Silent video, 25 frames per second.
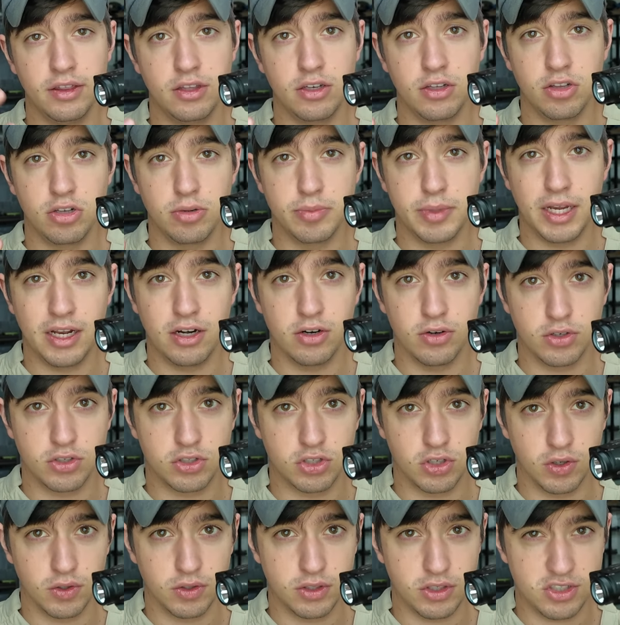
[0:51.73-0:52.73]
The illuminator
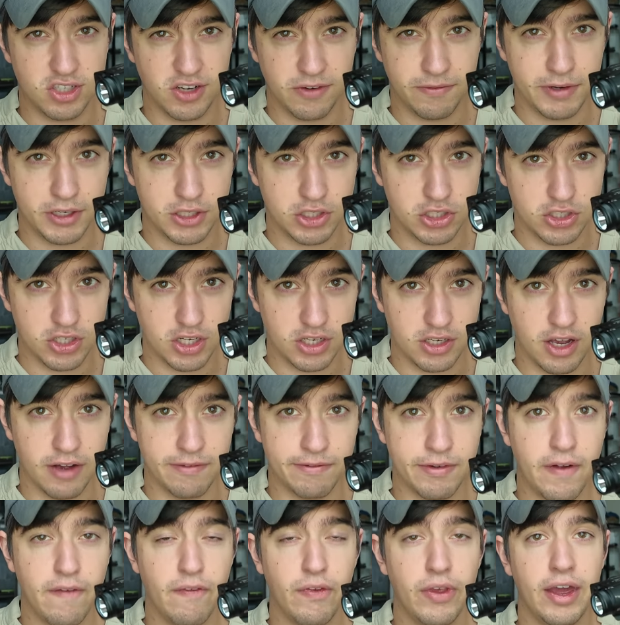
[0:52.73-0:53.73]
is certainly sufficient
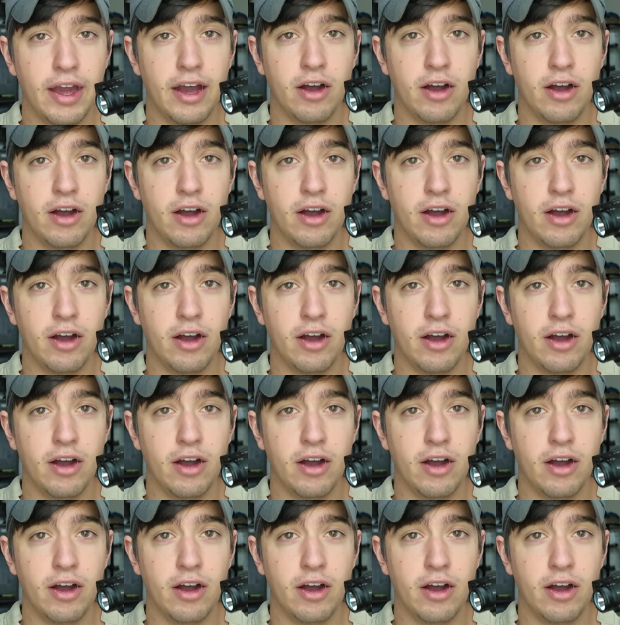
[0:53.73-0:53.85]
enough.